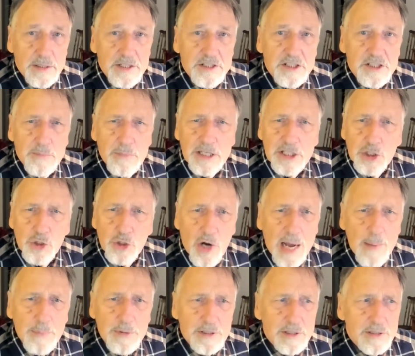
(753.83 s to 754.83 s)
it's a
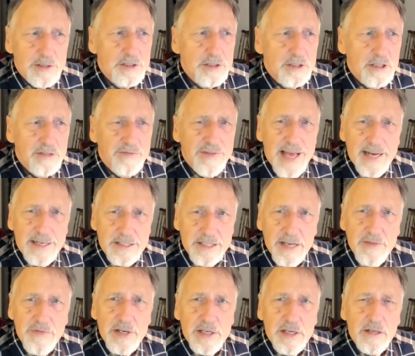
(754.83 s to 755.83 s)
metropolis of
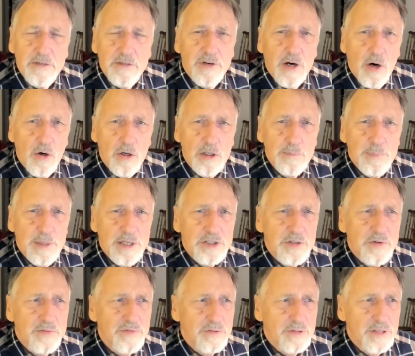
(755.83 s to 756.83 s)
activity of a whole
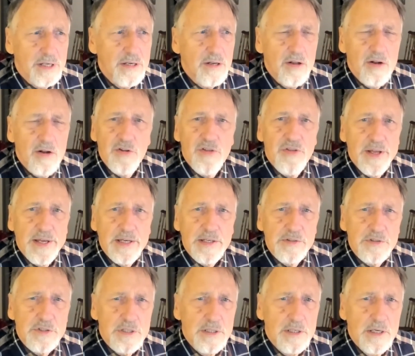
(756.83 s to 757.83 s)
bunch of littler
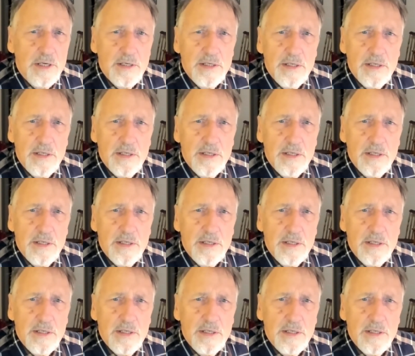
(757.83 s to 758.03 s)
things